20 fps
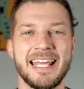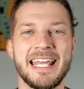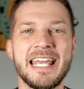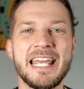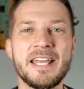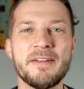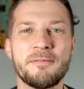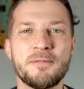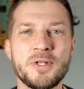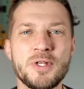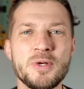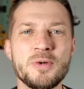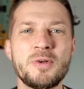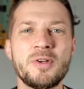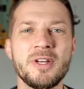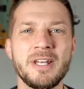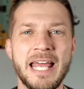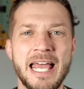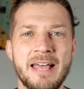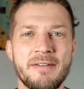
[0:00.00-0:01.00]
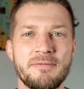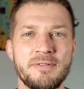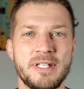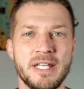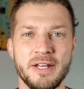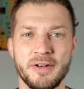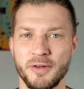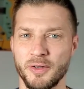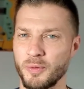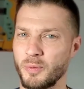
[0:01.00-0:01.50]
If you could have
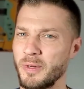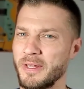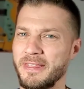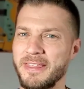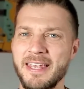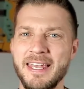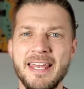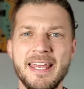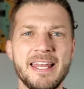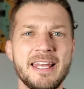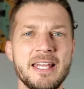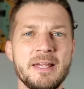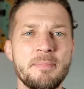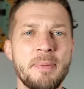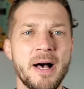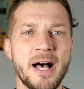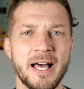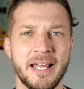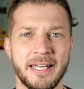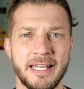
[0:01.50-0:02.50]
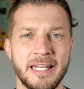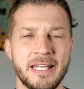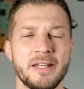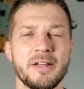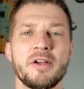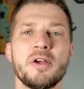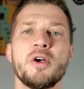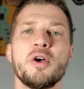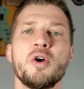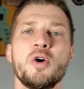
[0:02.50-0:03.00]
dinner with anybody,
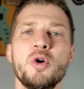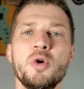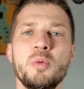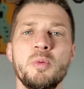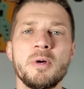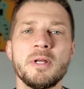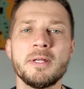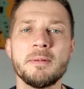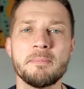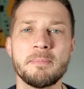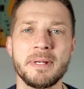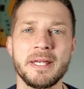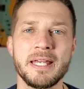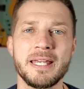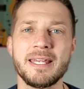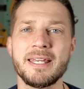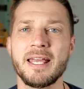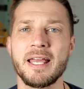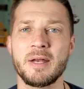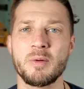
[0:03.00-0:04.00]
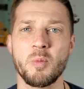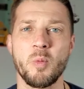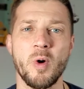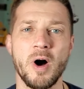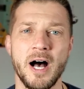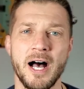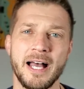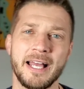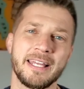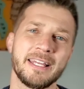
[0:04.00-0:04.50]
who would it be and
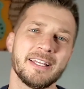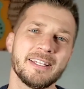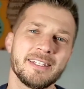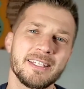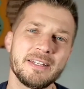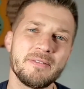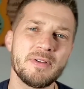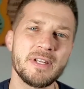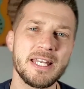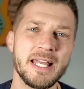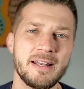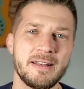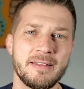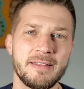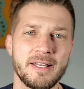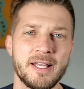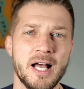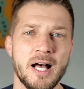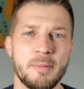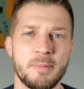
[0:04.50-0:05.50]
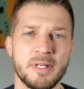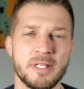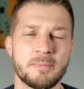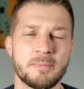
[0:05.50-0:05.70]
why? Leave it down in the comments